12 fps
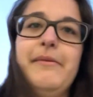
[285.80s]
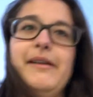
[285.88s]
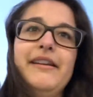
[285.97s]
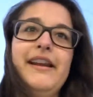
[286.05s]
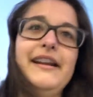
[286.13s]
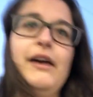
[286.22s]

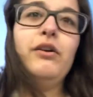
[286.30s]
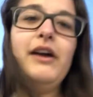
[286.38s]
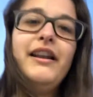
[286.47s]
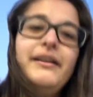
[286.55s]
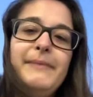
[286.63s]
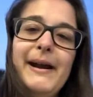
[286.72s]
and yeah, now we're
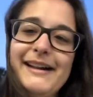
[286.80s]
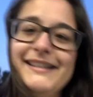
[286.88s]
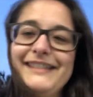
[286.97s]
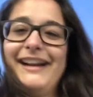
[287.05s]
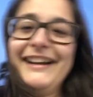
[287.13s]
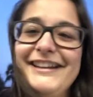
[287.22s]
headed back
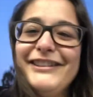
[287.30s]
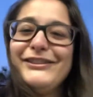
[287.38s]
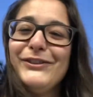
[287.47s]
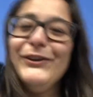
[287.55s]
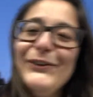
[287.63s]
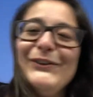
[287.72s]
inside because
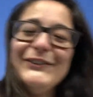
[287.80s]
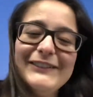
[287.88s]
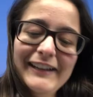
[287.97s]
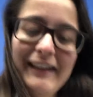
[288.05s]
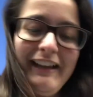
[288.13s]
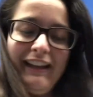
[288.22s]
it's
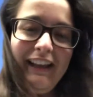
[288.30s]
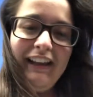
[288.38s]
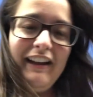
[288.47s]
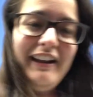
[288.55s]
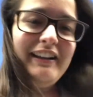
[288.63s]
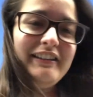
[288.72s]
cold,
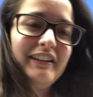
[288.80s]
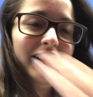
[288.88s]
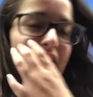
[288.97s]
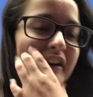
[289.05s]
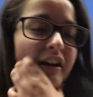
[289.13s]
and